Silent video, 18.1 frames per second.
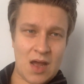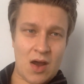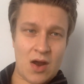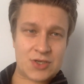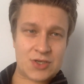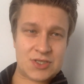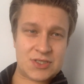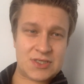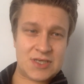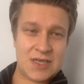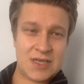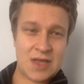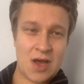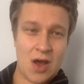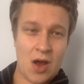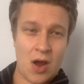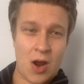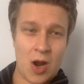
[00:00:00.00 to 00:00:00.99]

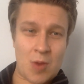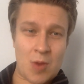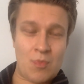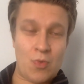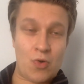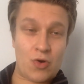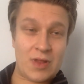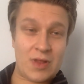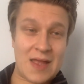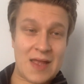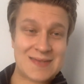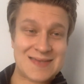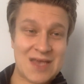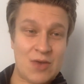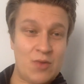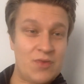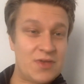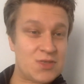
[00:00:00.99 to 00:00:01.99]
Argentina are more or
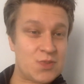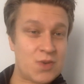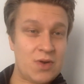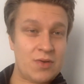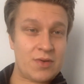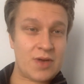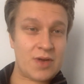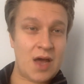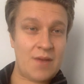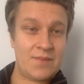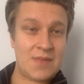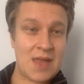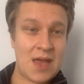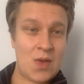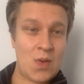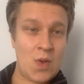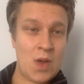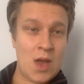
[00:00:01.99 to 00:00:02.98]
less out of this World Cup
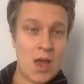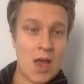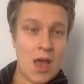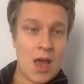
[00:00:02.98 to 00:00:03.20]
now.